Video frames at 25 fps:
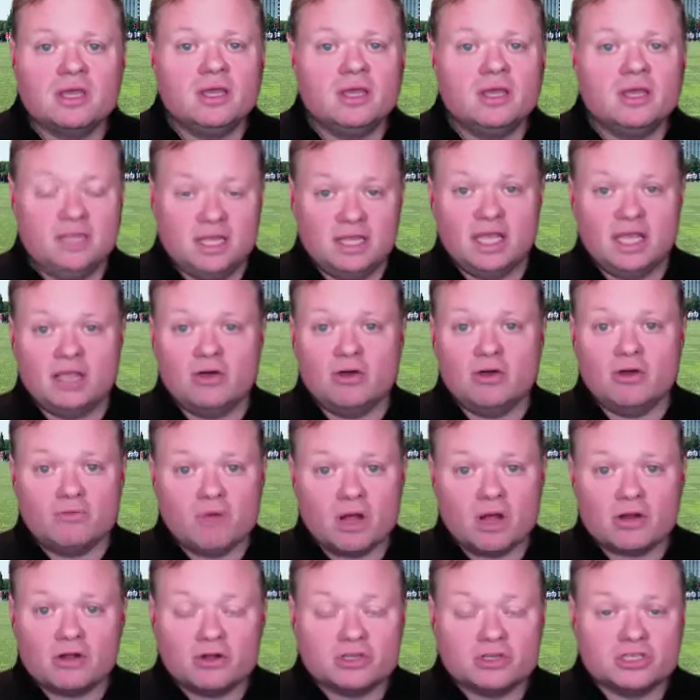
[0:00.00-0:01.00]
Did they go to
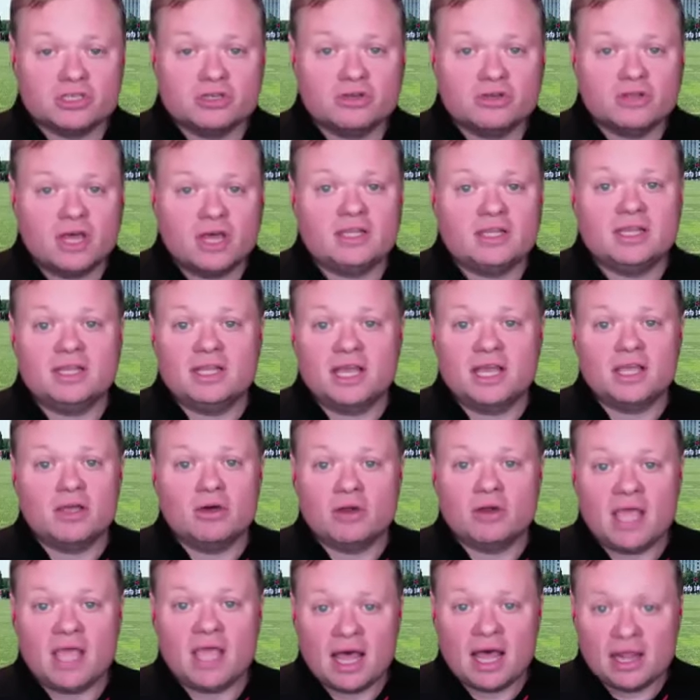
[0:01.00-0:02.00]
Rutgers and do that? Did they go
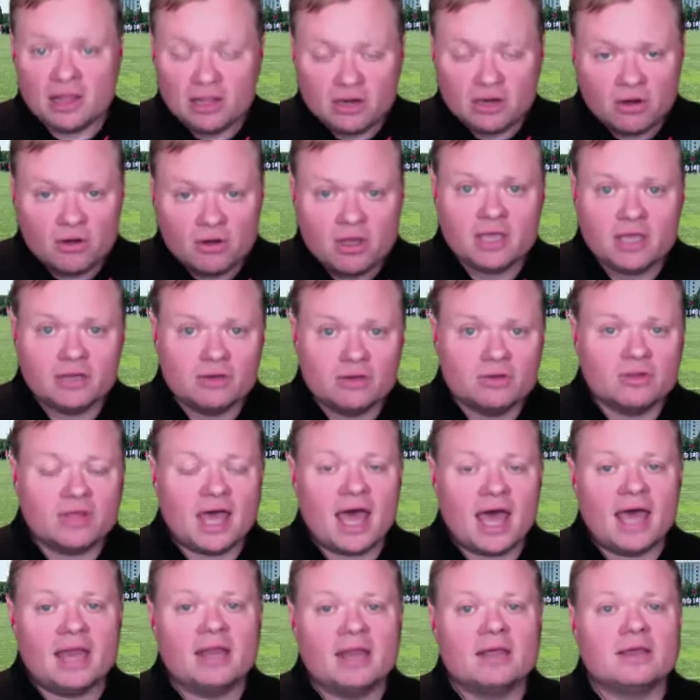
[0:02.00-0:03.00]
to Illinois and do
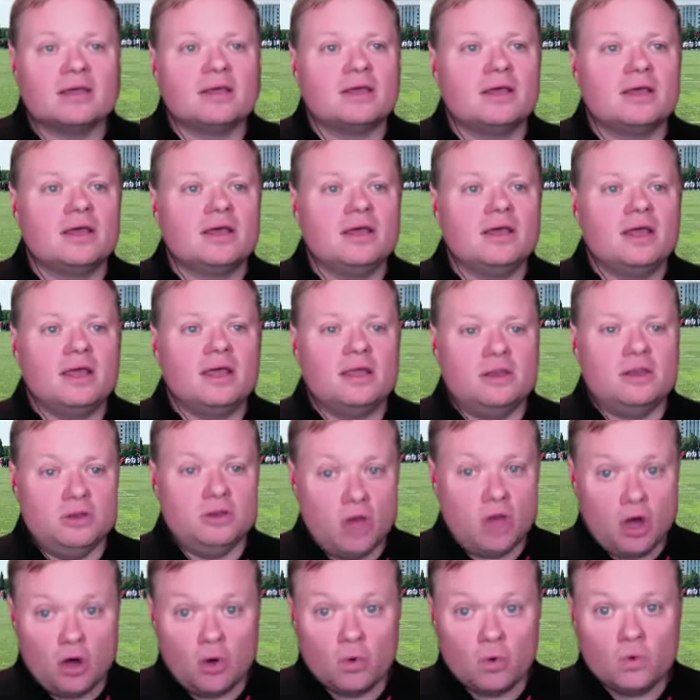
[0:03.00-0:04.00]
that?
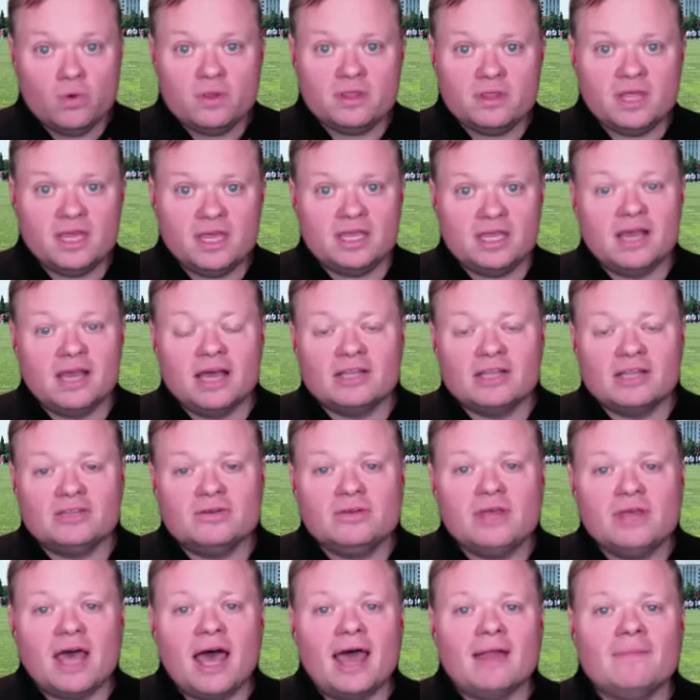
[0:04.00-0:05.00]
No, they did not do
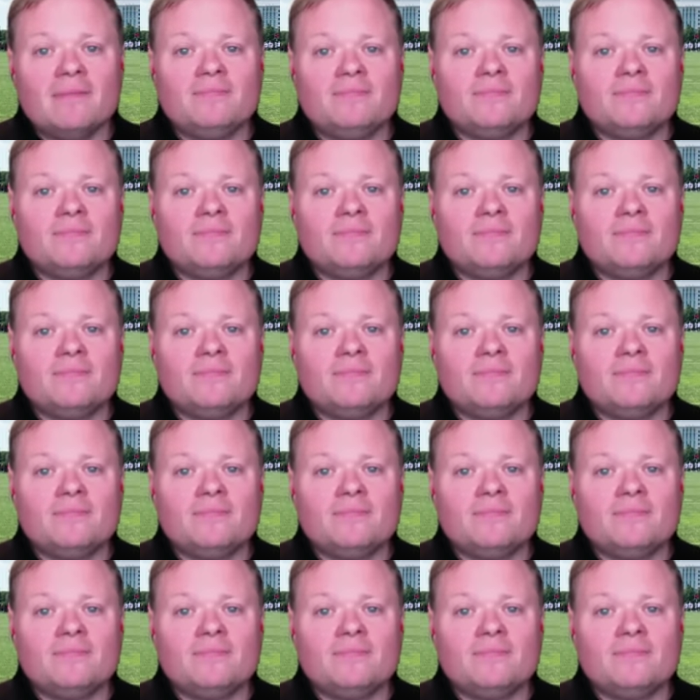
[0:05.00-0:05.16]
that.